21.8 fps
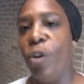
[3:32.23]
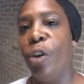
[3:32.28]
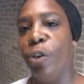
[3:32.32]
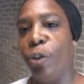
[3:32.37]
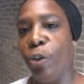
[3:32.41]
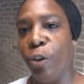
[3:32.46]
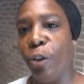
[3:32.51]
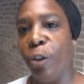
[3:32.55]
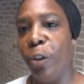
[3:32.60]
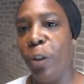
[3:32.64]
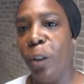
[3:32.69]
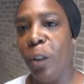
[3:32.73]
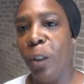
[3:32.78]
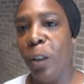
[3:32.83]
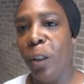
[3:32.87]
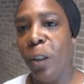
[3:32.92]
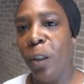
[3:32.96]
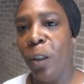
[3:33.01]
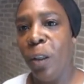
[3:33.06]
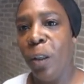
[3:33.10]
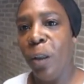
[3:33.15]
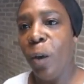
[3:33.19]

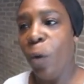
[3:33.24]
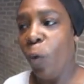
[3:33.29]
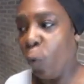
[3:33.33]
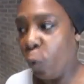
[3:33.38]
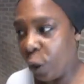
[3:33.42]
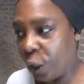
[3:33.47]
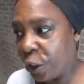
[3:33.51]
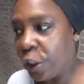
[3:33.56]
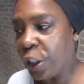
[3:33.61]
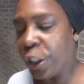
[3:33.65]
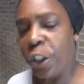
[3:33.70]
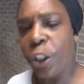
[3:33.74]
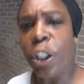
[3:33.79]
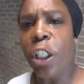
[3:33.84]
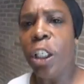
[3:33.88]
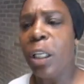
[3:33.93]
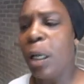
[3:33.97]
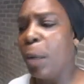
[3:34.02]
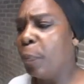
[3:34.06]
work, which is good.